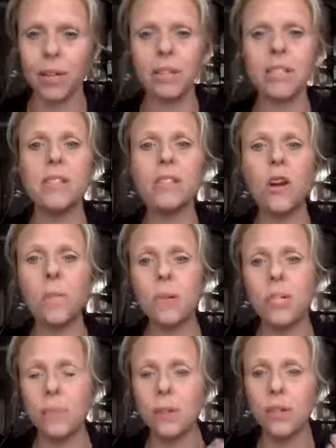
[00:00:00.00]
There is
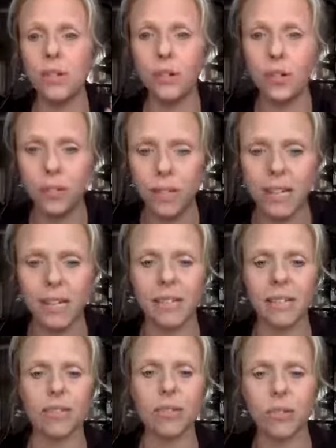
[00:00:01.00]
nobody with your
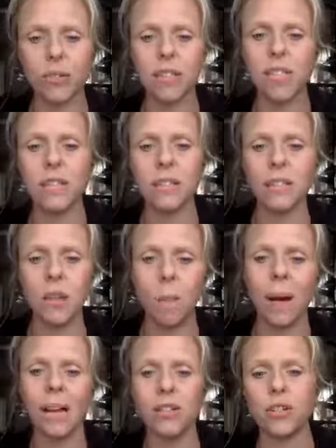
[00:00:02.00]
uniqueness, your skills, your
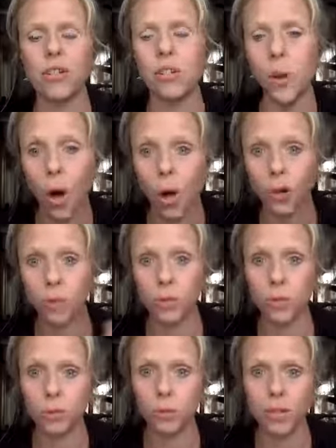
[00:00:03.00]
passions, your
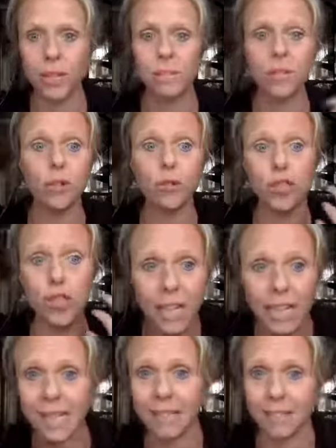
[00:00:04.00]
hopes, your dreams, your
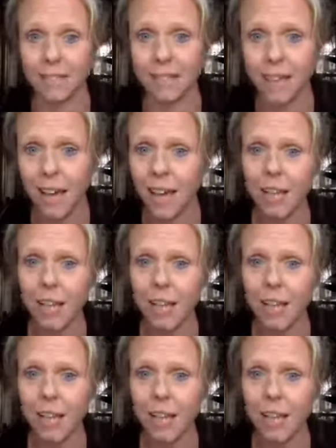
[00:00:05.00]
genius.